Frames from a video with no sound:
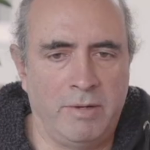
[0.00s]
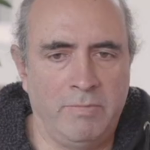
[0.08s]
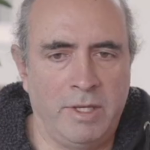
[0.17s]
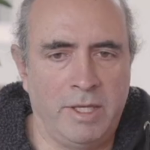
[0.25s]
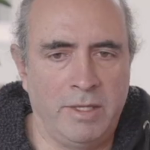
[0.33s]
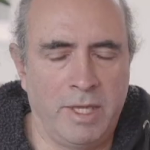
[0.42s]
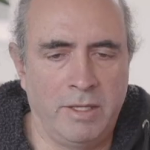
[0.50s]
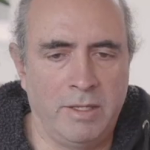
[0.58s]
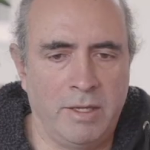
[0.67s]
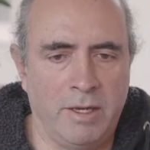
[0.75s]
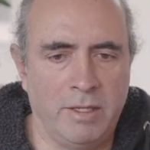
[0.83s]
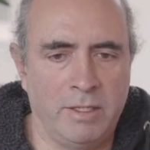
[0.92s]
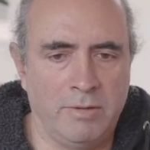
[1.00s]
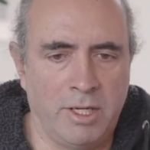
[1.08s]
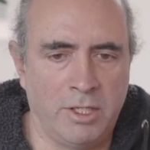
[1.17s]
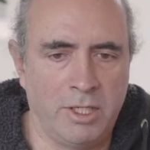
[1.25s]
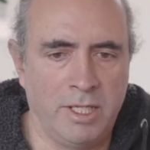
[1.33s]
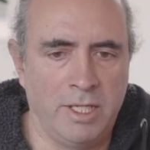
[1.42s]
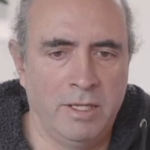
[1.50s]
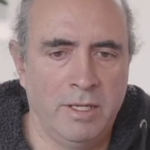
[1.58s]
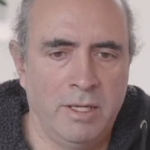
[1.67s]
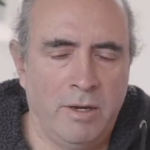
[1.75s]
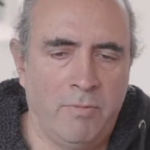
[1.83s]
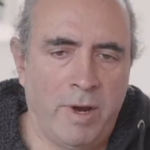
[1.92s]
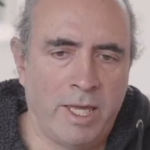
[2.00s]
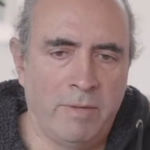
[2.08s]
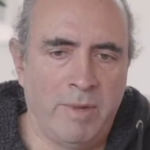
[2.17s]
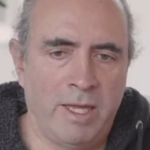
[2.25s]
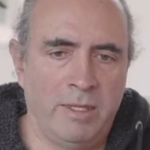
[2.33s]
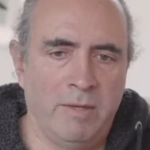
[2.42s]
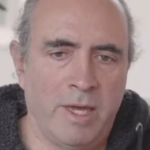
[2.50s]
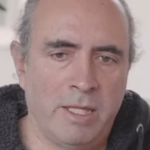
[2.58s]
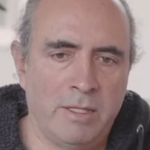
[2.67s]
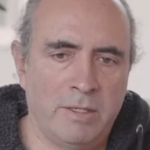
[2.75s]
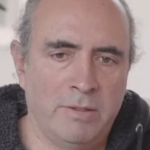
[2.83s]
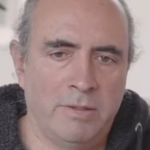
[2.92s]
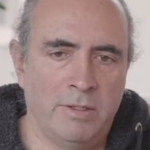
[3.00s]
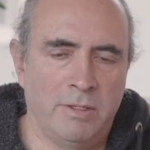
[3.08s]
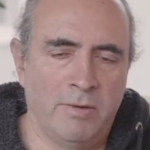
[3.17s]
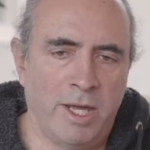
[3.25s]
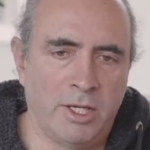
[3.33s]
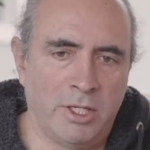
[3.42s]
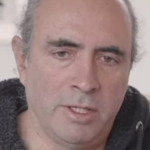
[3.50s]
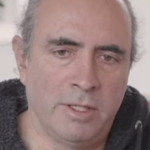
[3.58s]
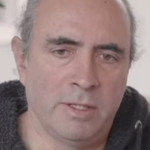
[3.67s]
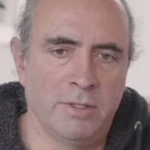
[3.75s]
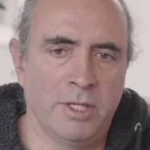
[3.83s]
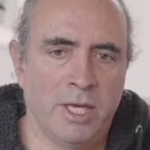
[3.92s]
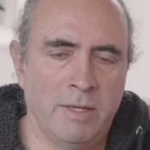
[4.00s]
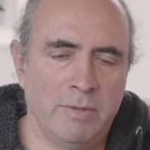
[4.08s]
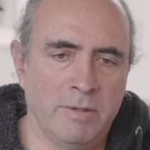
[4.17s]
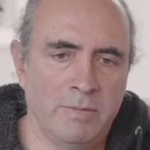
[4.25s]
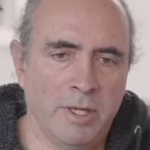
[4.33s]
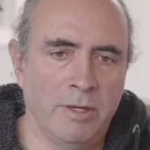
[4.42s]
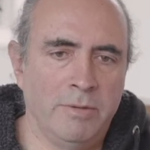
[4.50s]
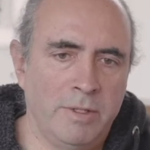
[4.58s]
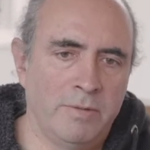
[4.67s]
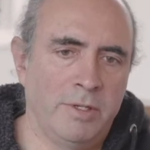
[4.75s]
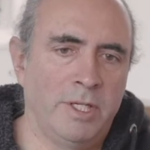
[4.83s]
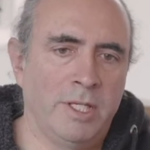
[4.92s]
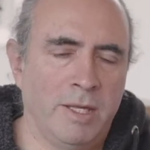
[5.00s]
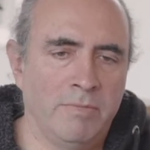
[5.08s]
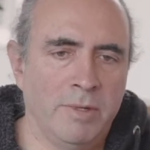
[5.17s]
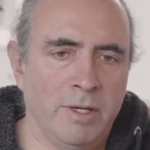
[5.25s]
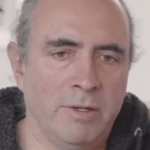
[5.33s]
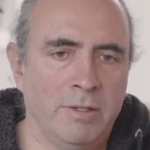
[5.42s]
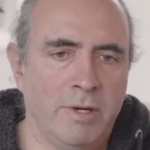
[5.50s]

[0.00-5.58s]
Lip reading: we can then start to actually recommend the best directions and types of nodes for each lamppost,